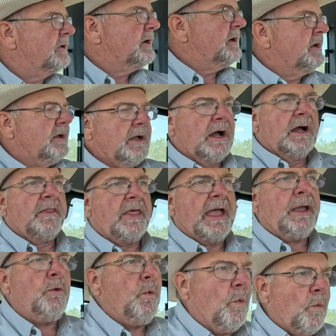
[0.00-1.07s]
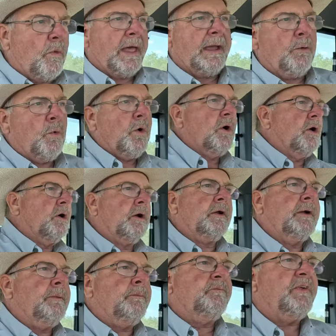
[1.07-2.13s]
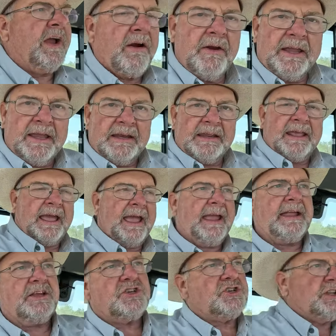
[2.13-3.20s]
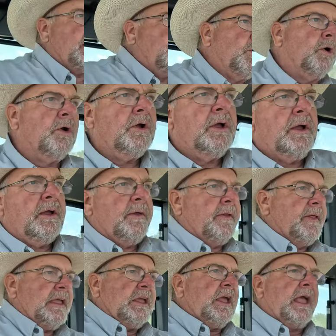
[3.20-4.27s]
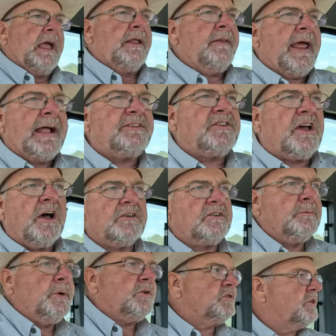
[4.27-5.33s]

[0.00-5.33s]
Uh, they, they were very engaged. They were, and that's customer